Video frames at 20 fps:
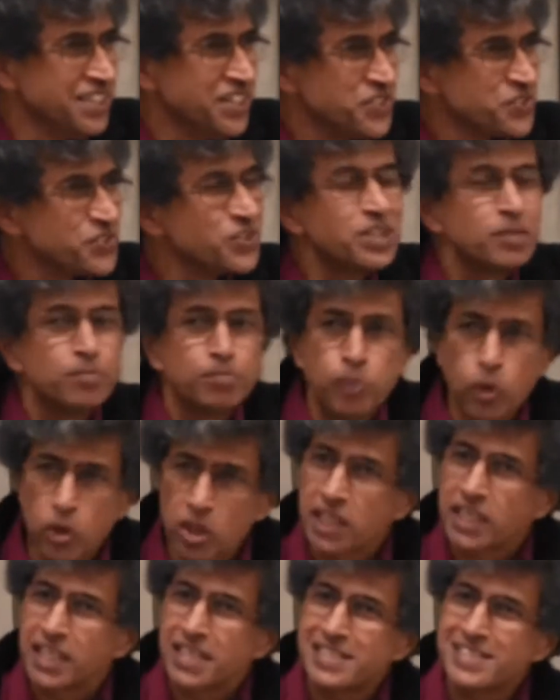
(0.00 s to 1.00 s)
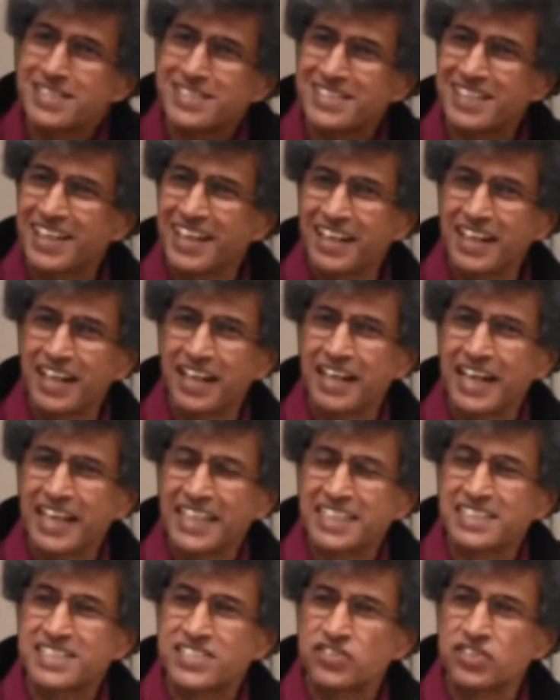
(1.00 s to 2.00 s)
So the book is,
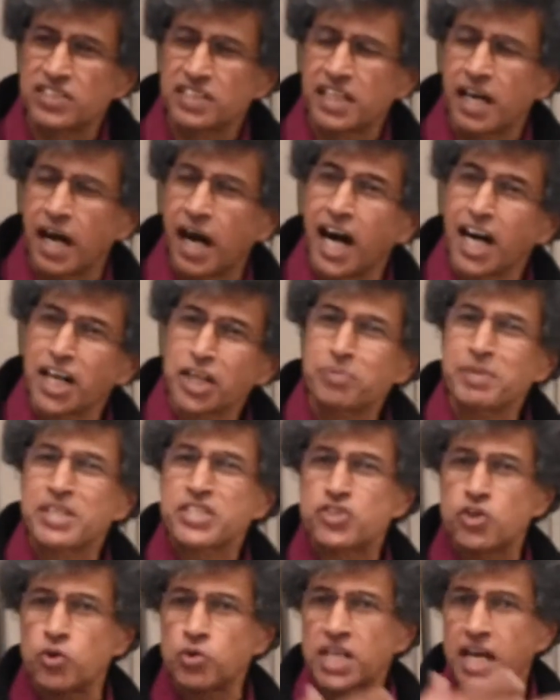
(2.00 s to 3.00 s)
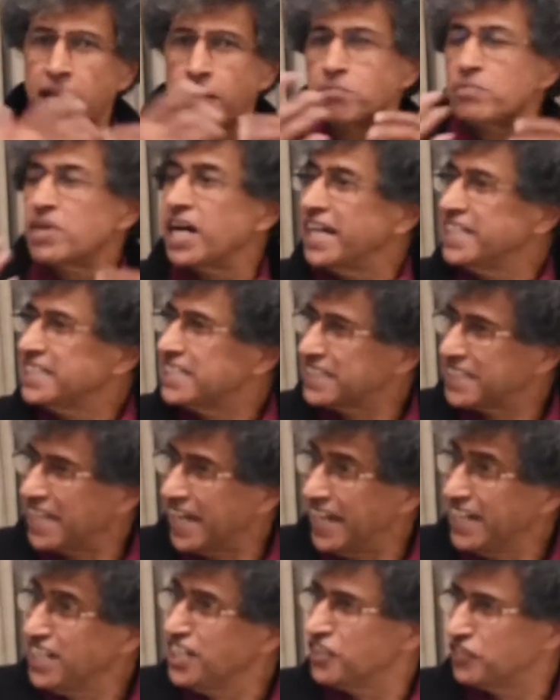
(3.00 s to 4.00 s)
the arguments don't come right at the
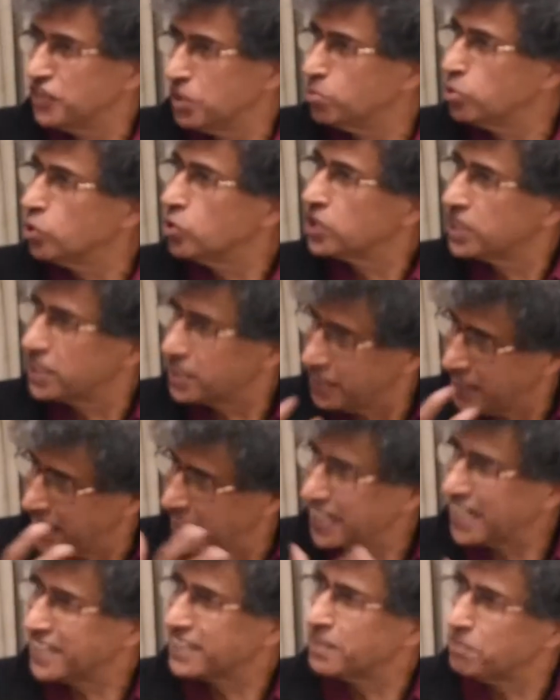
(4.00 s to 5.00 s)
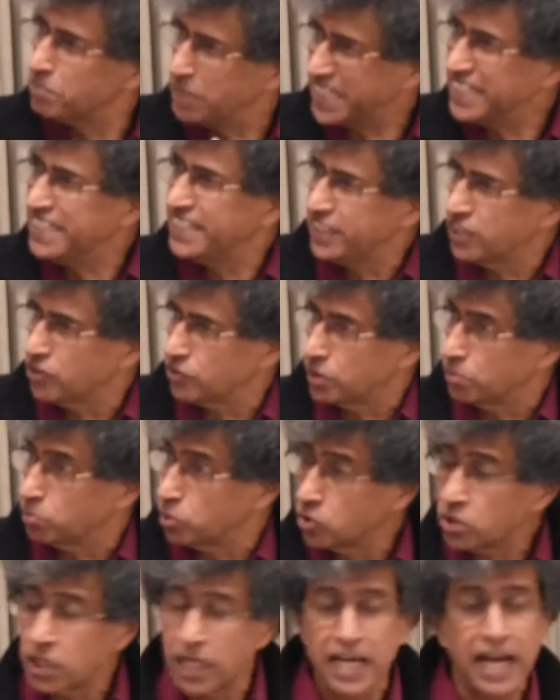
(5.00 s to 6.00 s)
end of the book, they are at the beginning of the
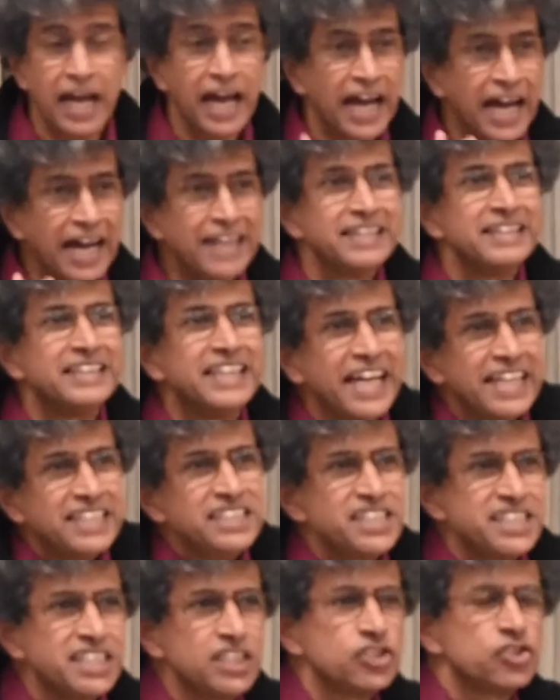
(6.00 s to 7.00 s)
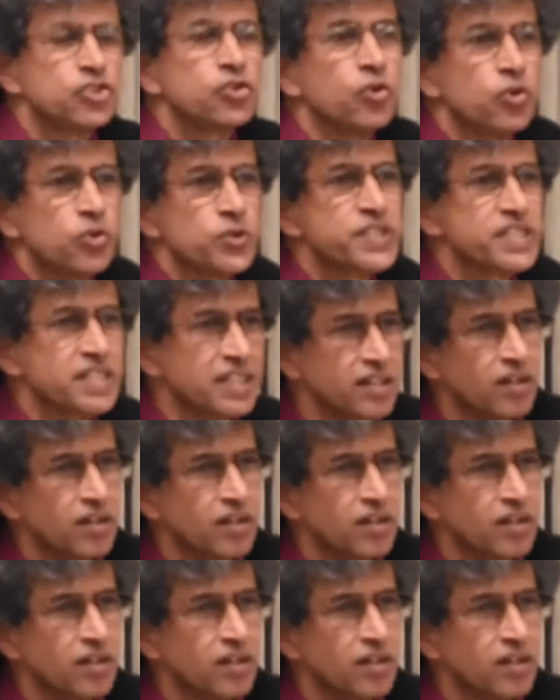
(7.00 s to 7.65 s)
book. And then she shows